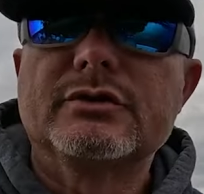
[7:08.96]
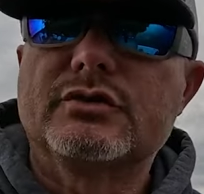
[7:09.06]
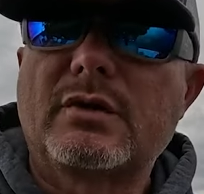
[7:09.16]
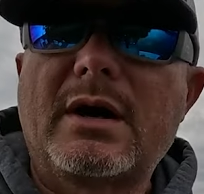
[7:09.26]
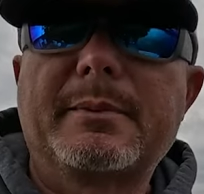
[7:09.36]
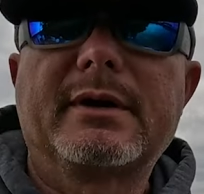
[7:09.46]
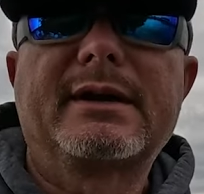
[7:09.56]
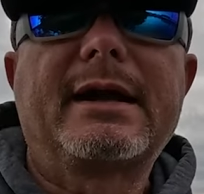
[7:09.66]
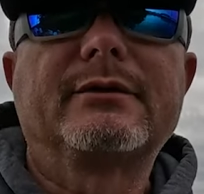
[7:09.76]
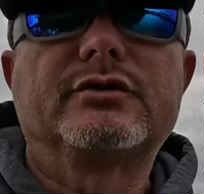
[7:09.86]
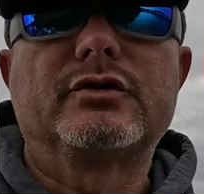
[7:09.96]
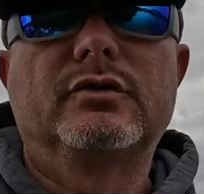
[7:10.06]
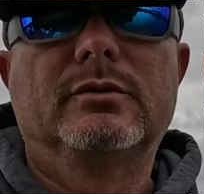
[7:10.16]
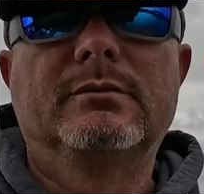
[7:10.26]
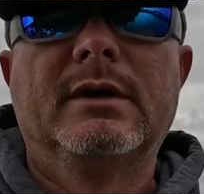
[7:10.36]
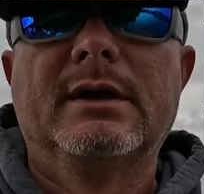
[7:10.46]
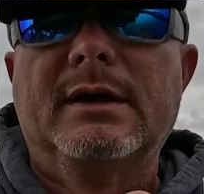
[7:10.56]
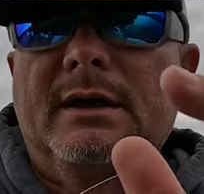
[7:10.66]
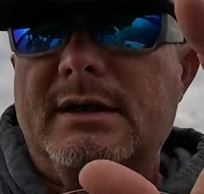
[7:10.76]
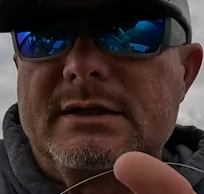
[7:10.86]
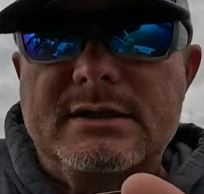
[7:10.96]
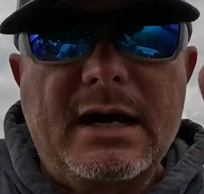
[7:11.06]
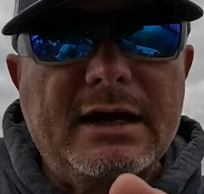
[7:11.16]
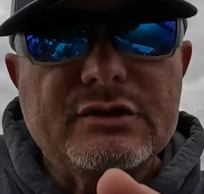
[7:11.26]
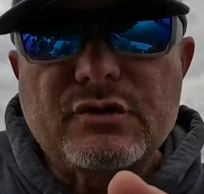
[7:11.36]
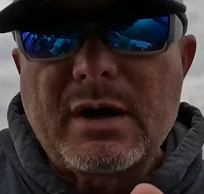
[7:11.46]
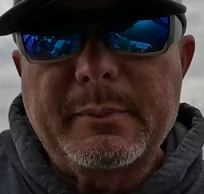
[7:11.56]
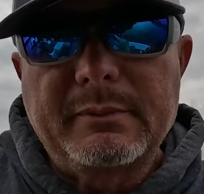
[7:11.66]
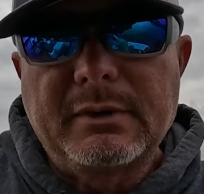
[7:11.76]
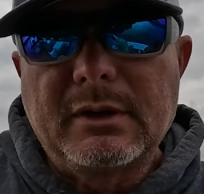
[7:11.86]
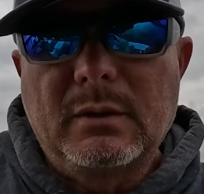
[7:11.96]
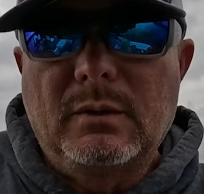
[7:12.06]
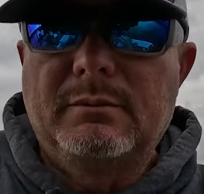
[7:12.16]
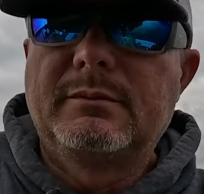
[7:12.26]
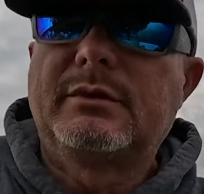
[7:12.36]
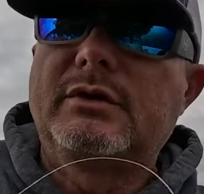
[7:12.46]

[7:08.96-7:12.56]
dropping it down to them, not dropping below them.